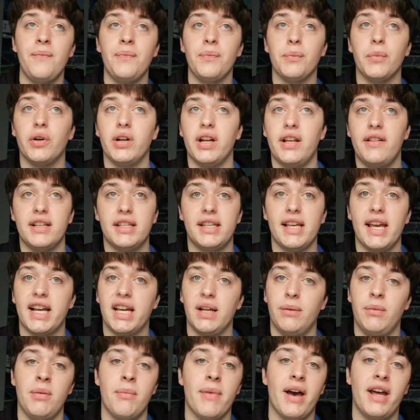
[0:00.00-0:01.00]
but in the
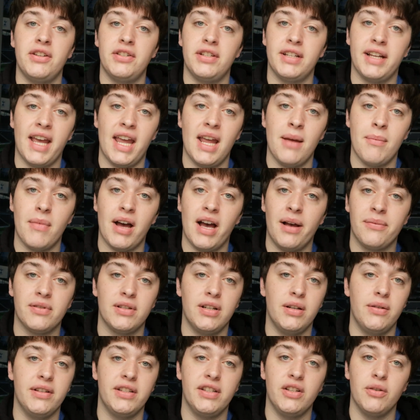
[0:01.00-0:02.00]
second we managed the game
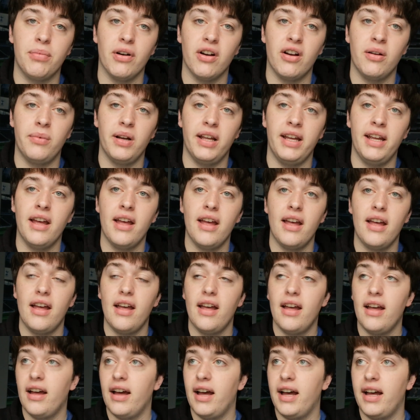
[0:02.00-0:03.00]
absolutely superbly,
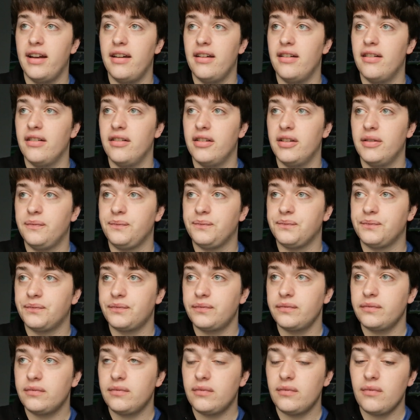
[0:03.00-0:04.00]
and
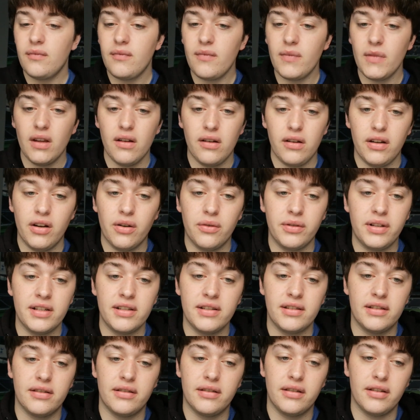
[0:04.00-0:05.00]
you know,
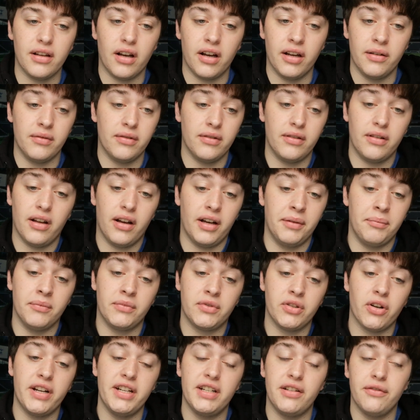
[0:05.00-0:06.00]
there's I, I'm
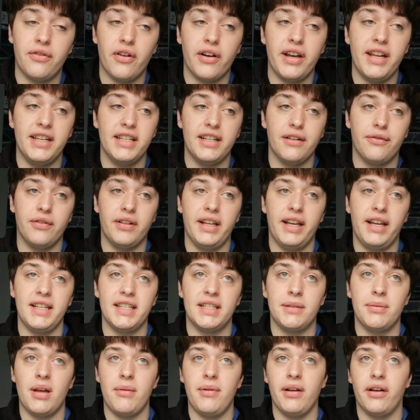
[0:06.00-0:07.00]
trying to find different
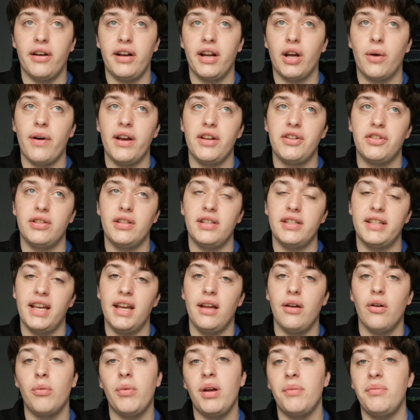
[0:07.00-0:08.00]
things to maybe kind of question,
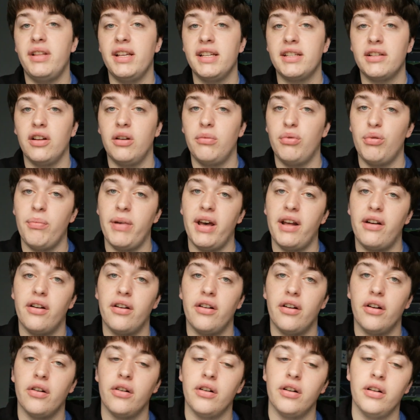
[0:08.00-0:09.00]
say, oh, maybe this could have been
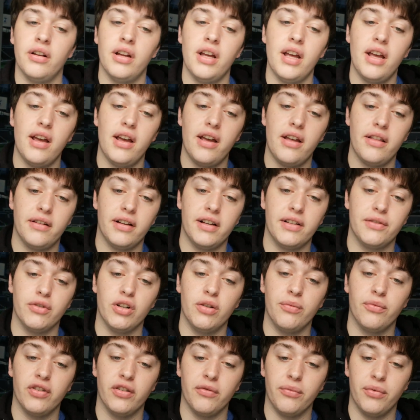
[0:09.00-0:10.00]
better, or there's
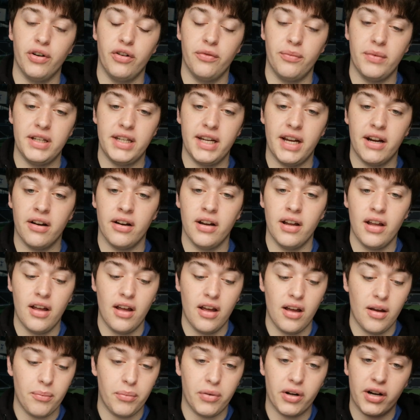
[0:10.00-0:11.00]
room for improvement here.
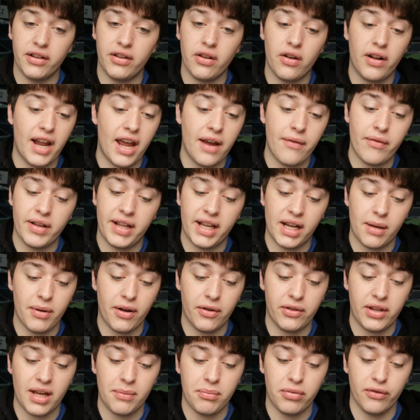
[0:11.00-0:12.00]
But I thought everything
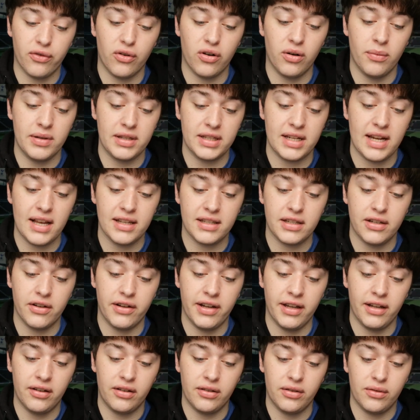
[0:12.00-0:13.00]
about that performance last
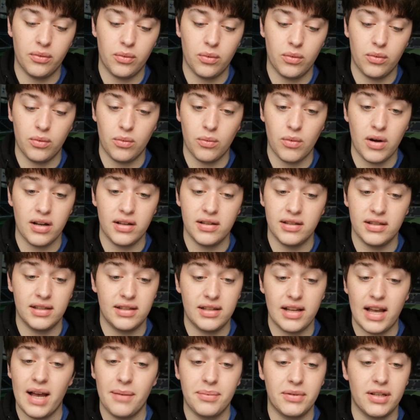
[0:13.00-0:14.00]
night
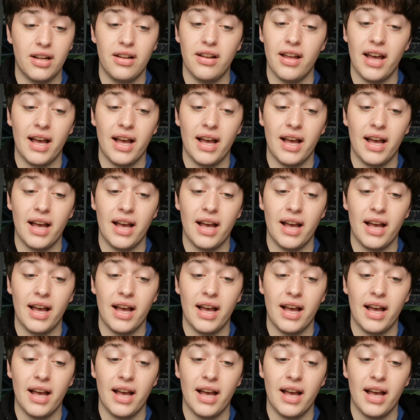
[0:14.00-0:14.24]
was abs-